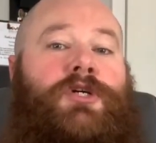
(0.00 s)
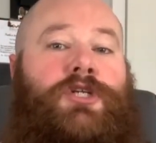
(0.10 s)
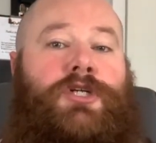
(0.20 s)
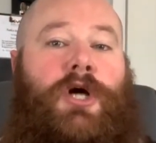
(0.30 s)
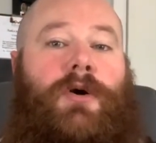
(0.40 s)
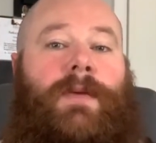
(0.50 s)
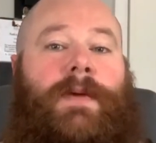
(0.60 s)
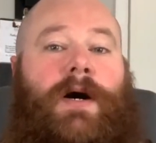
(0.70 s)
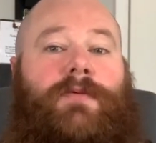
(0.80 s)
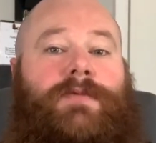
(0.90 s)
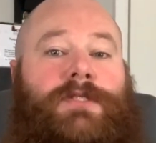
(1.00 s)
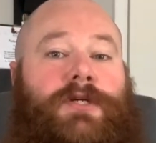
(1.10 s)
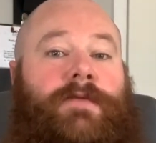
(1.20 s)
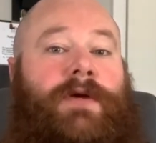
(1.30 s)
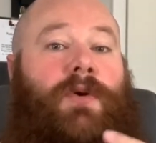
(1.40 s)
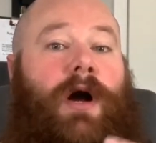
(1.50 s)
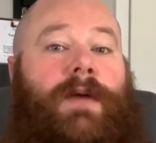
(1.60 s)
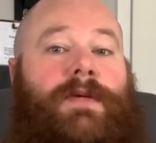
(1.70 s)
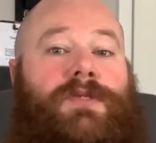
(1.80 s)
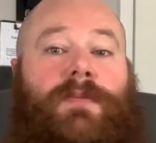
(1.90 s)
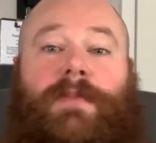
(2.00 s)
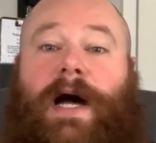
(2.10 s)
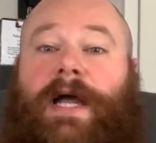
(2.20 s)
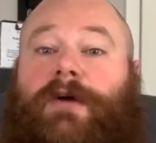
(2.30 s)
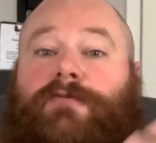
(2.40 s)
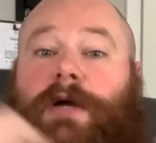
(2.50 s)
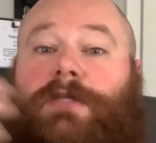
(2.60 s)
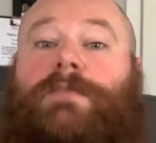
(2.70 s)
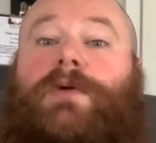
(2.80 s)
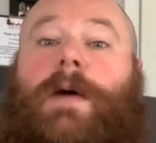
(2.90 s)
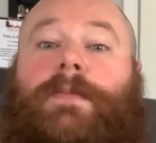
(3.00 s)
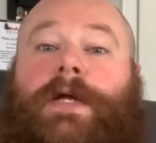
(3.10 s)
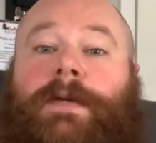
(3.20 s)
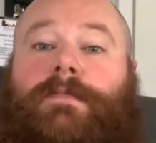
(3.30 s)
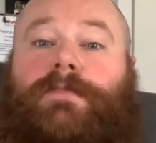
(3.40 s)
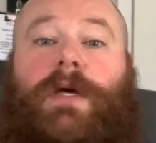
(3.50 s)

should know about reserve requirements when buying a rental property,